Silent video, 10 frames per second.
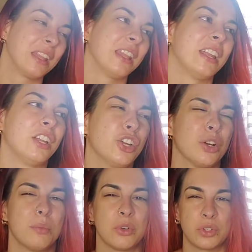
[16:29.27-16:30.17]
Letting
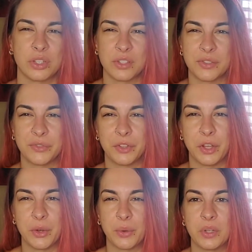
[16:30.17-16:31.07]
your emotions
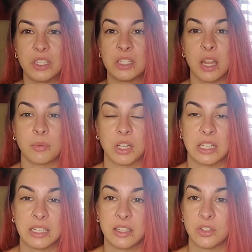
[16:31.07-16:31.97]
flow. Stop trying
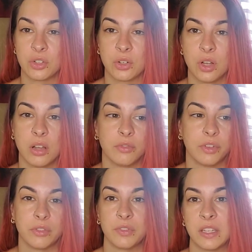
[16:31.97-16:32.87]
to take control of
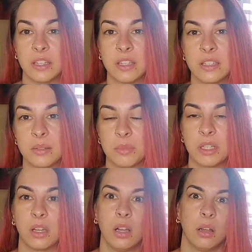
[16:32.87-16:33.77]
your feelings and be
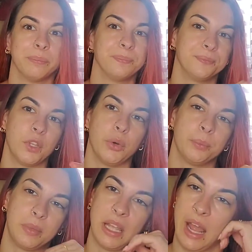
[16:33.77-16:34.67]
like, oh, nope,
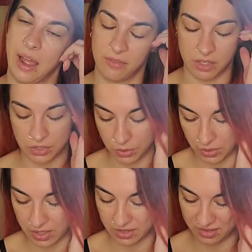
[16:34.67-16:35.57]
can't have this,
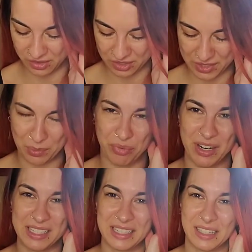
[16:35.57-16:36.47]
or
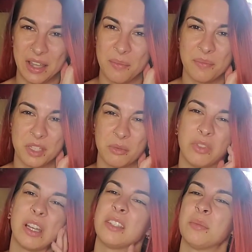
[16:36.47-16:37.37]
suppressing them. Some of
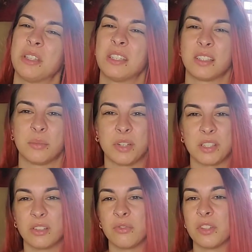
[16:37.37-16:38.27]
you guys have been like
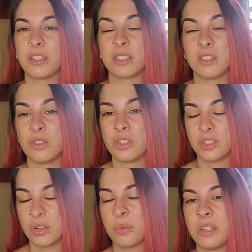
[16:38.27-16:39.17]
suppressing your feelings because you
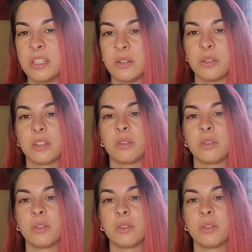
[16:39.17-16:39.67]
just don't want to deal with it.